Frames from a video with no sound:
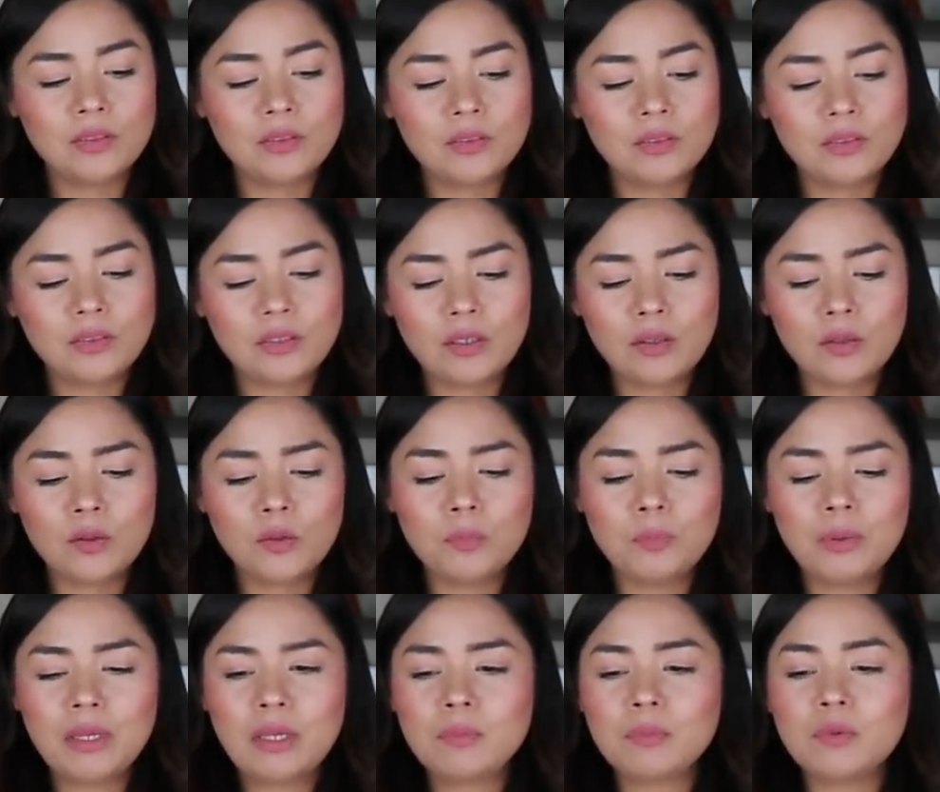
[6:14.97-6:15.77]

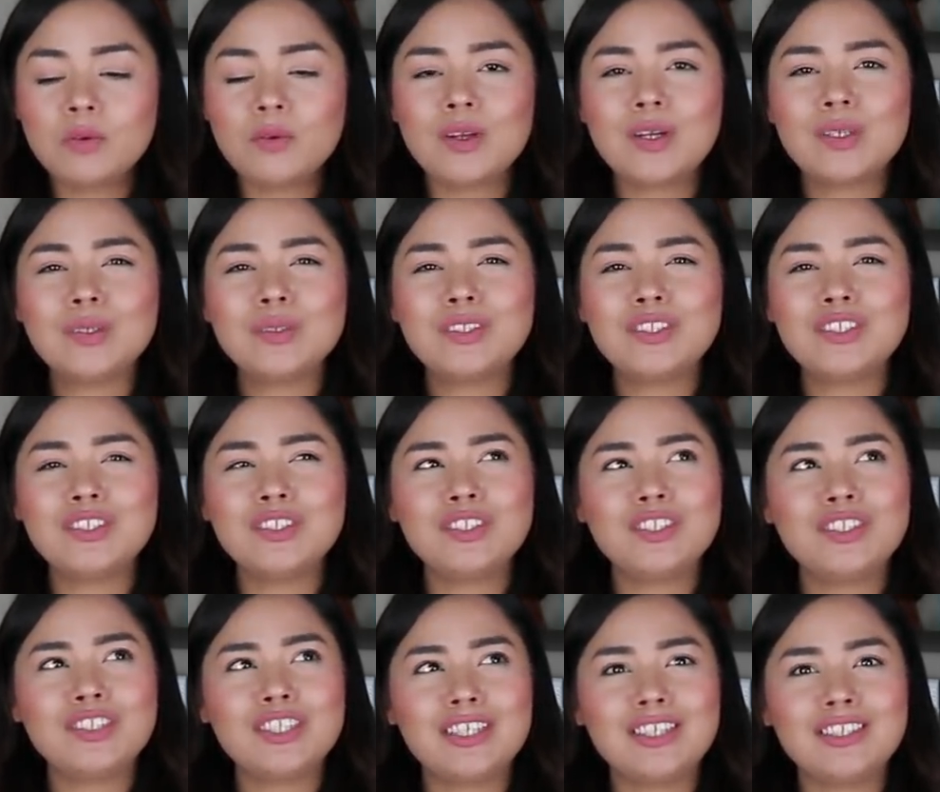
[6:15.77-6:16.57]
So people go
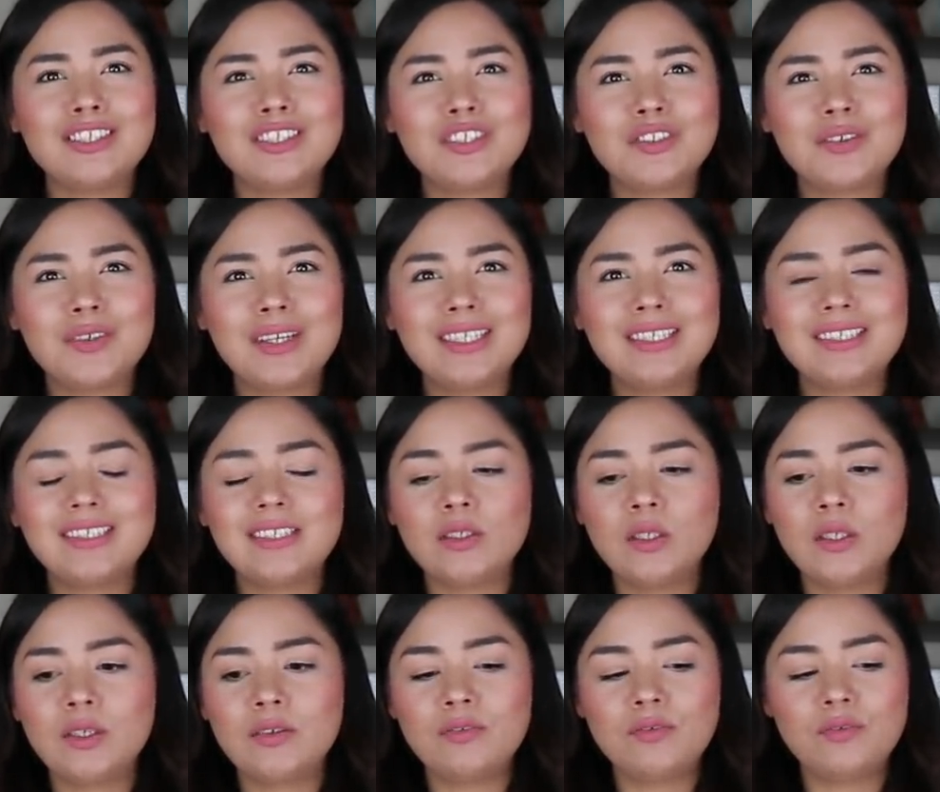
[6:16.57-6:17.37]
to church, right,
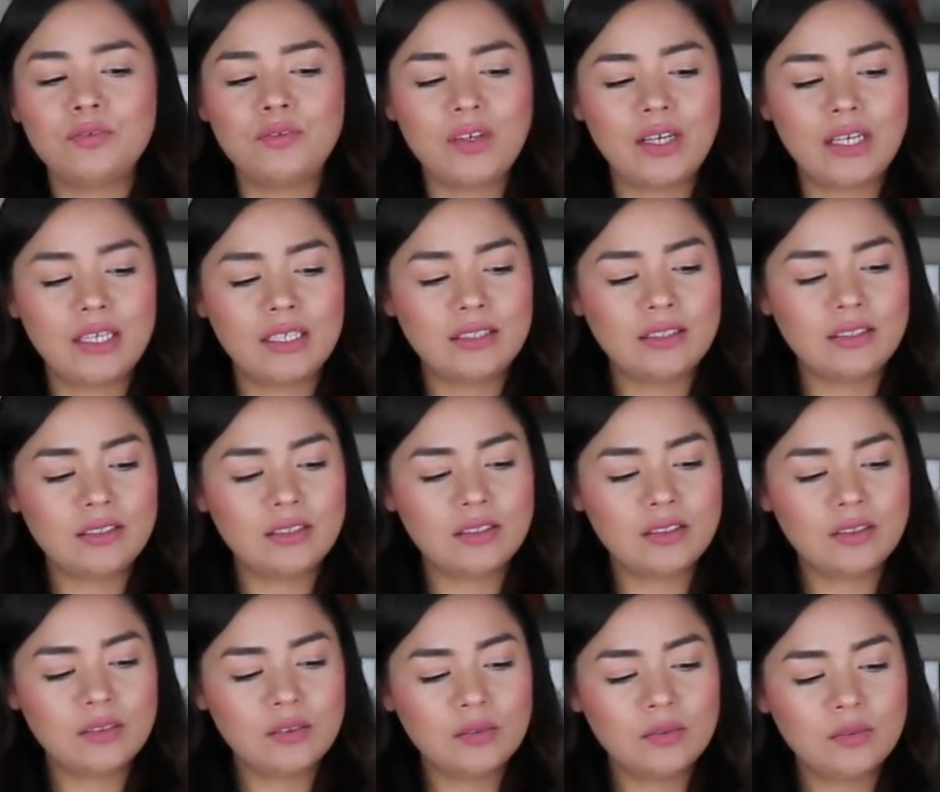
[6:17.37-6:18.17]
to
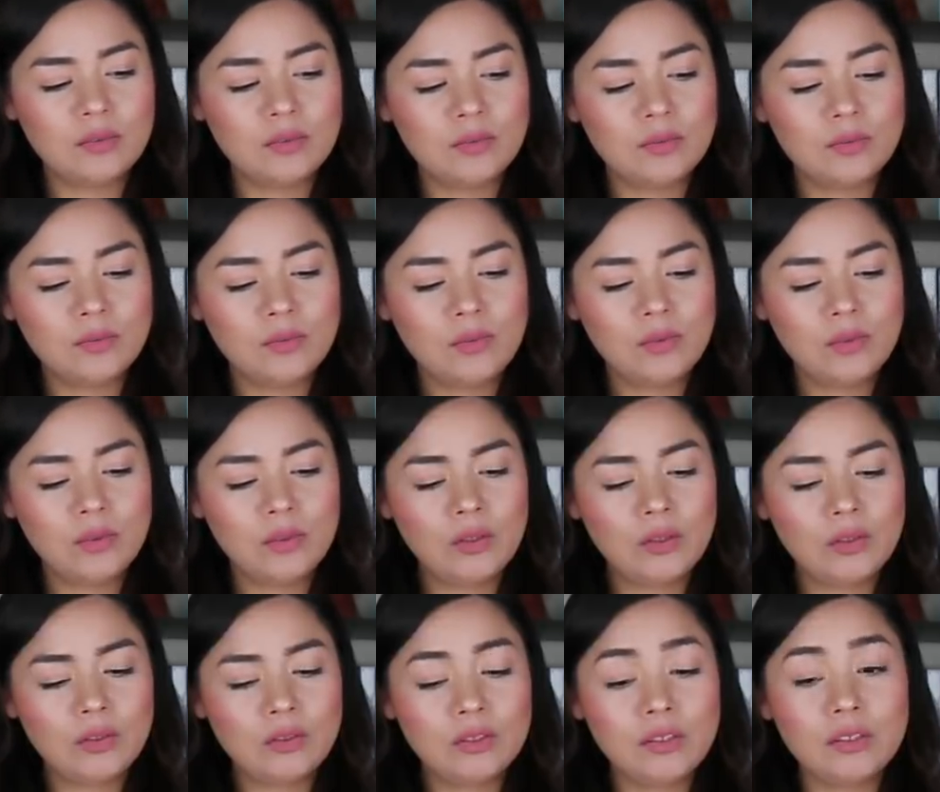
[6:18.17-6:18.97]
confess,
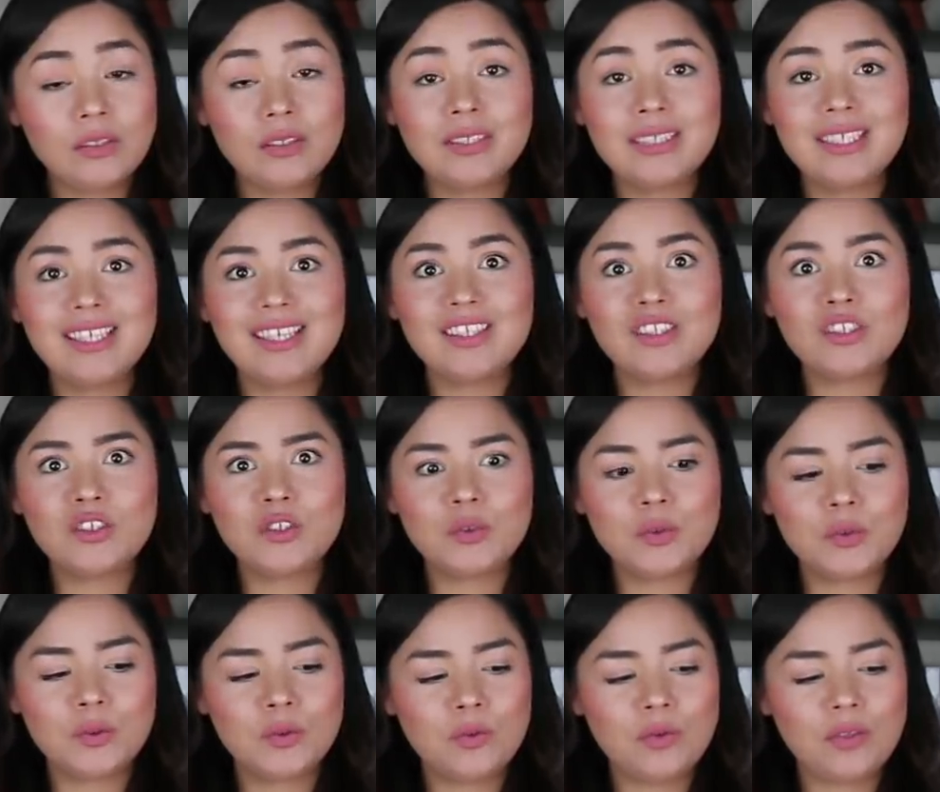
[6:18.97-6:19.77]
to seek
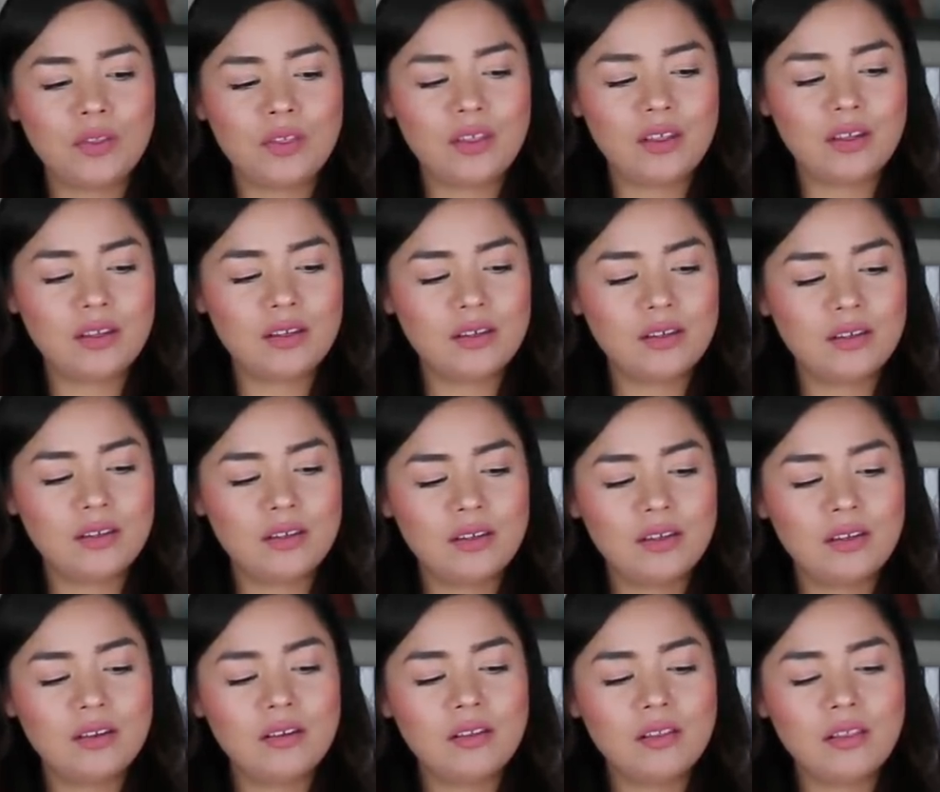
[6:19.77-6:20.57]
truth,
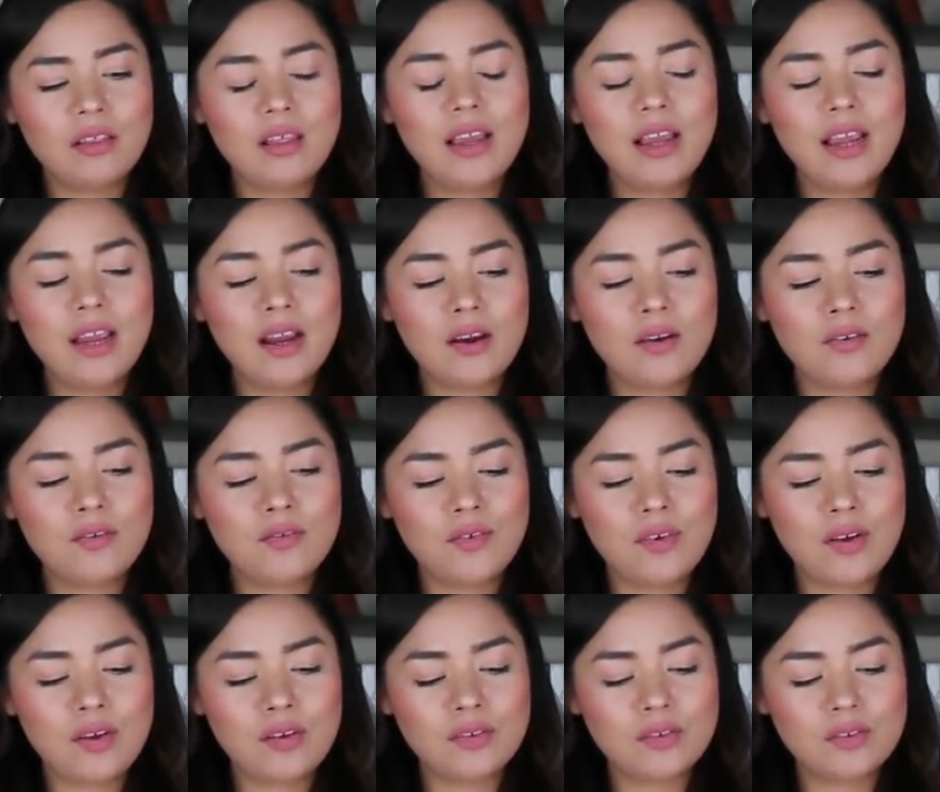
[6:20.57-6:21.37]
the
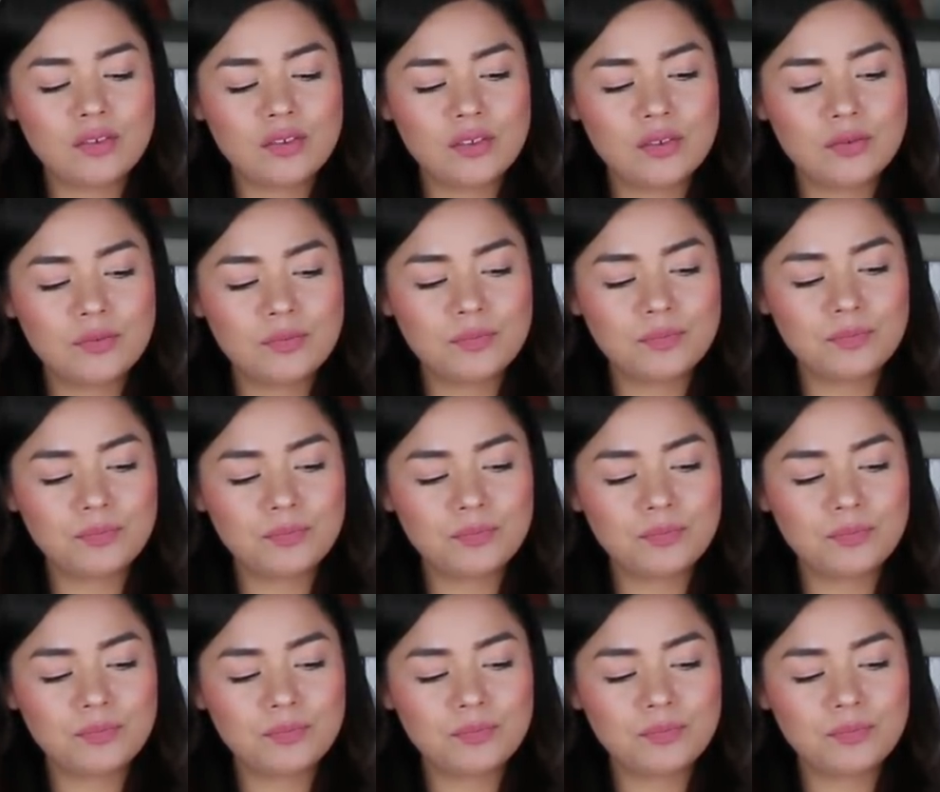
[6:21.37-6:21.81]
Hierophant.